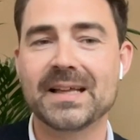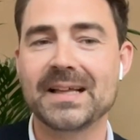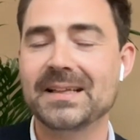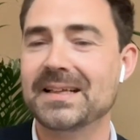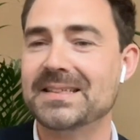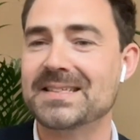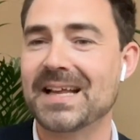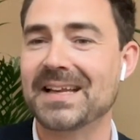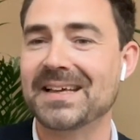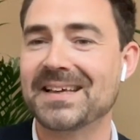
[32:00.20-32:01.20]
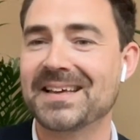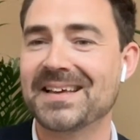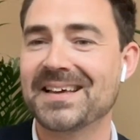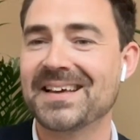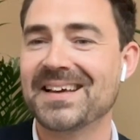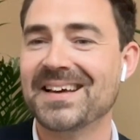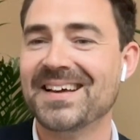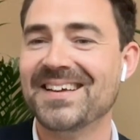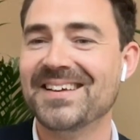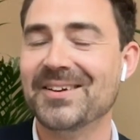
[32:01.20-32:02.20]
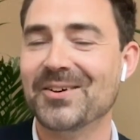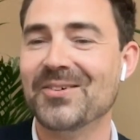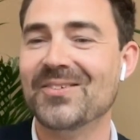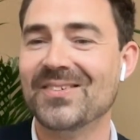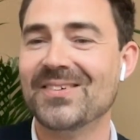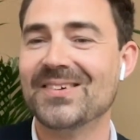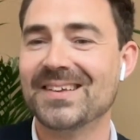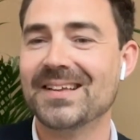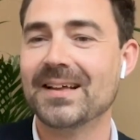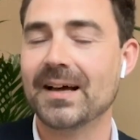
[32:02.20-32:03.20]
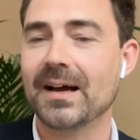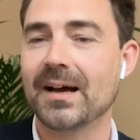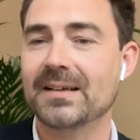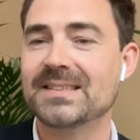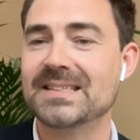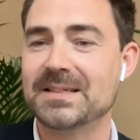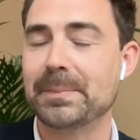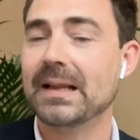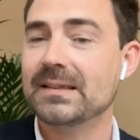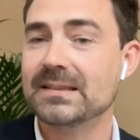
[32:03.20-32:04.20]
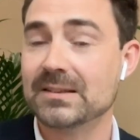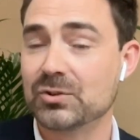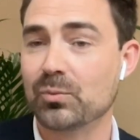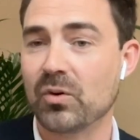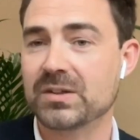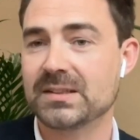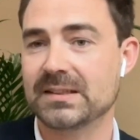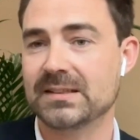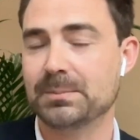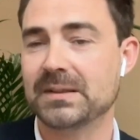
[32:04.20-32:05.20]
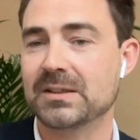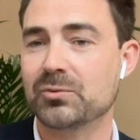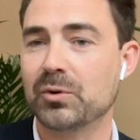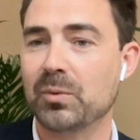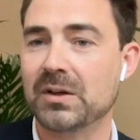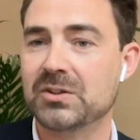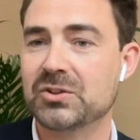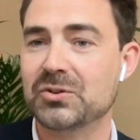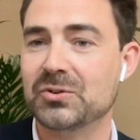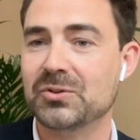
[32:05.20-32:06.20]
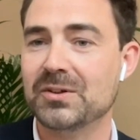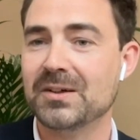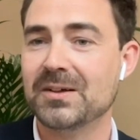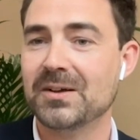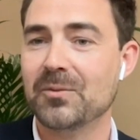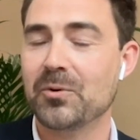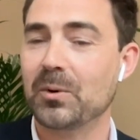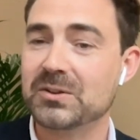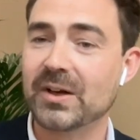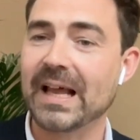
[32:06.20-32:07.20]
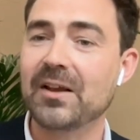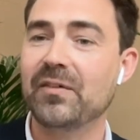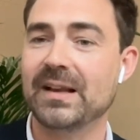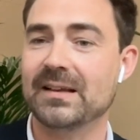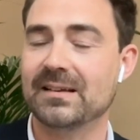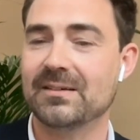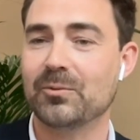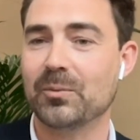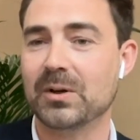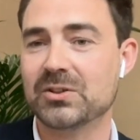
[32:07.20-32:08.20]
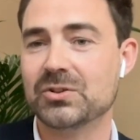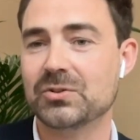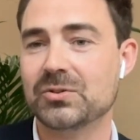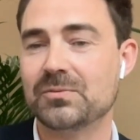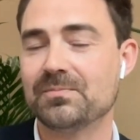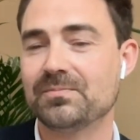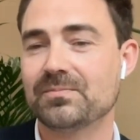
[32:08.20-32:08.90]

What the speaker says: keen aesthetic, you know sensibility towards this, because we want to elevate it. We want to